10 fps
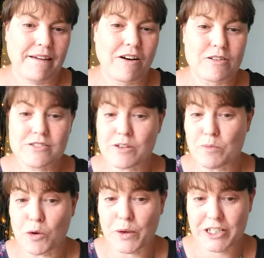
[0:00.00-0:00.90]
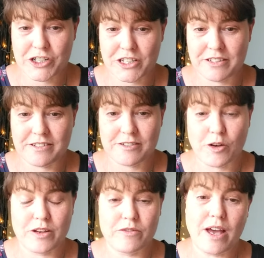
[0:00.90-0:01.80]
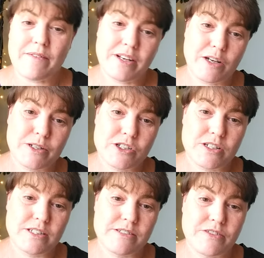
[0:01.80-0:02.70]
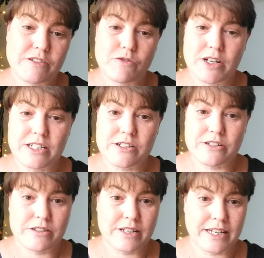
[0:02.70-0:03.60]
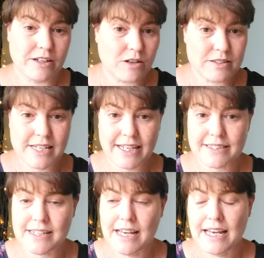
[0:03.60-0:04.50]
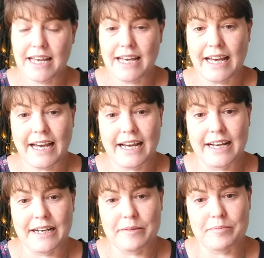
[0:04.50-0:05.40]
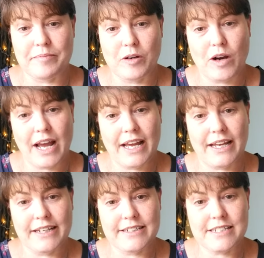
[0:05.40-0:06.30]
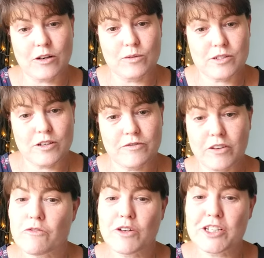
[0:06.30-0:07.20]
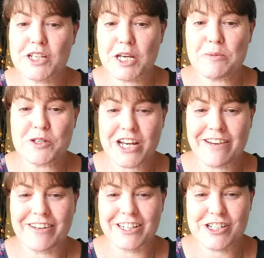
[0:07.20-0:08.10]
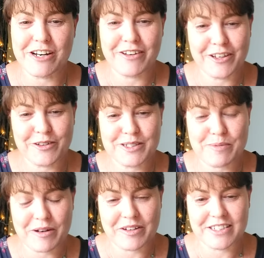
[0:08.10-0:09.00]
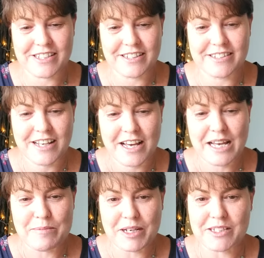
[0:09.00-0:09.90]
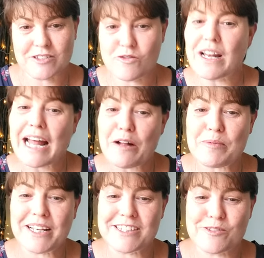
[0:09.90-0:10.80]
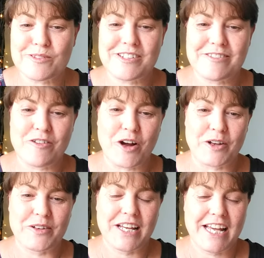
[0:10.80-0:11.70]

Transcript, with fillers: answering more questions. So if you have any questions, feel free to get in contact. Um, and also feel free to keep sharing, sharing your experiences because it's really helping us all to grow